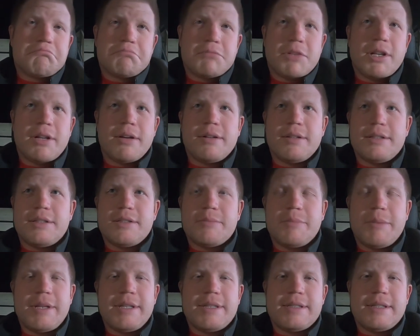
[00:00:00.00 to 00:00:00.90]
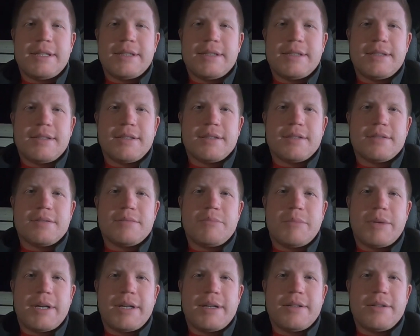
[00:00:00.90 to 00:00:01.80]
you know, it just made sense to
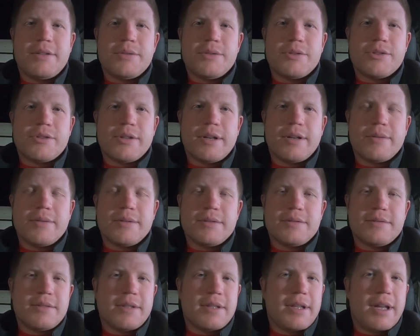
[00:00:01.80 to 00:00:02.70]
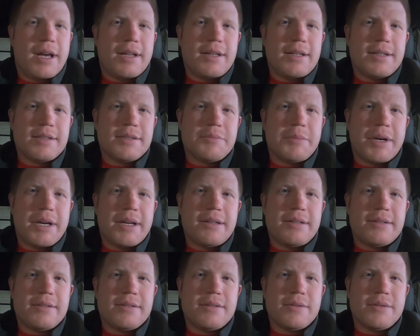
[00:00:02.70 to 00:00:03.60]
buy a newer truck with a lot less
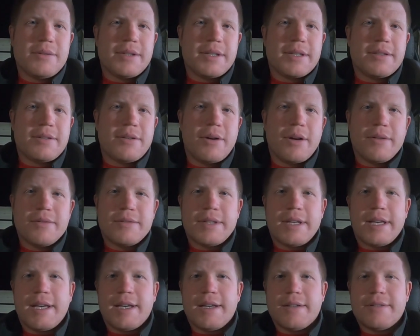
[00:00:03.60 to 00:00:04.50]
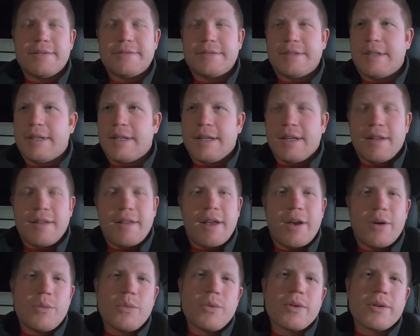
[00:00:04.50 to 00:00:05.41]
miles, so we don't have to have
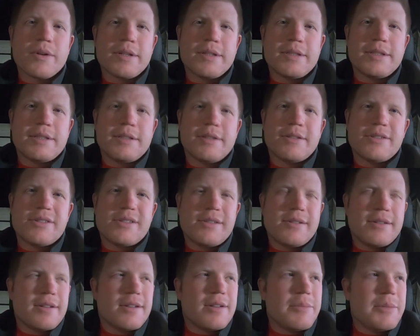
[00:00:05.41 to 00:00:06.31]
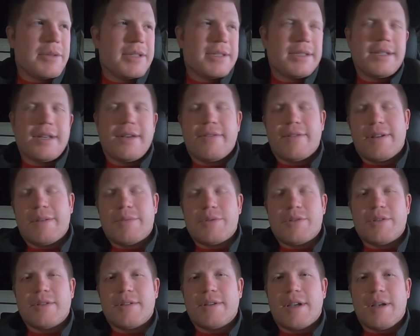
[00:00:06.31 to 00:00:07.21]
that worry. You know, there's still going to be stuff I'm
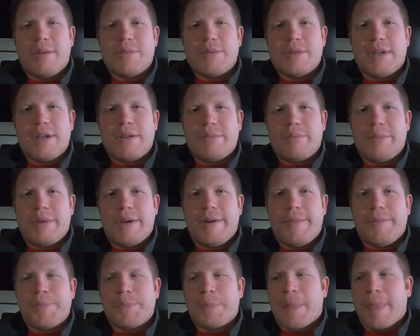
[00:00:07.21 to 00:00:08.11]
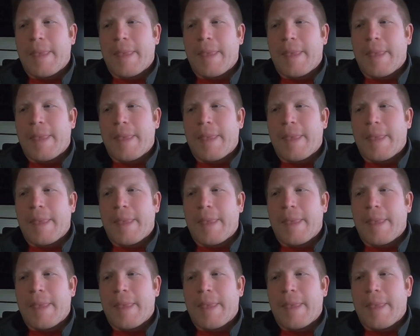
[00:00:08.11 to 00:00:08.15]
sure that comes up, but